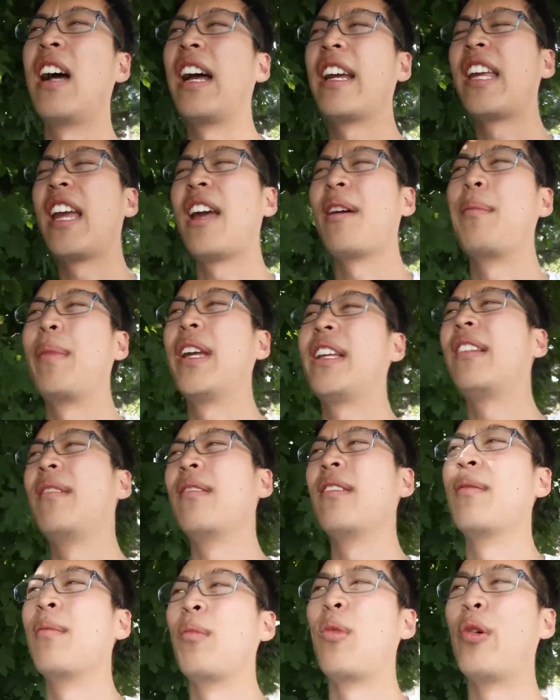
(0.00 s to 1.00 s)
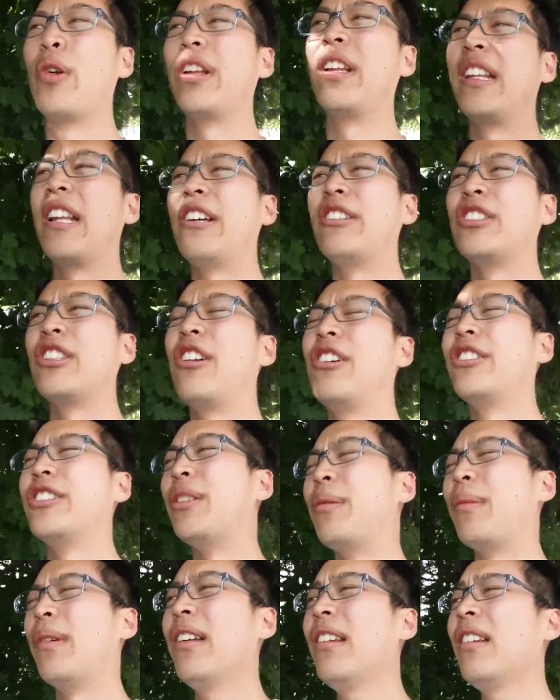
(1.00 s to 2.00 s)
I can't make more than $1,000
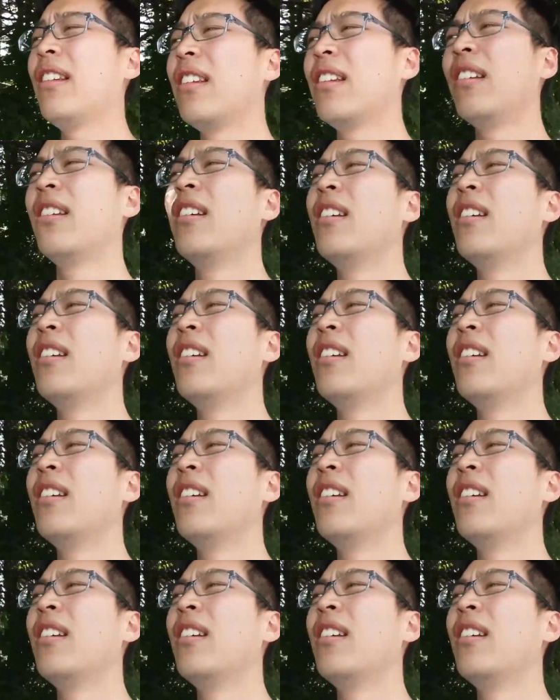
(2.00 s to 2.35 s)
a month.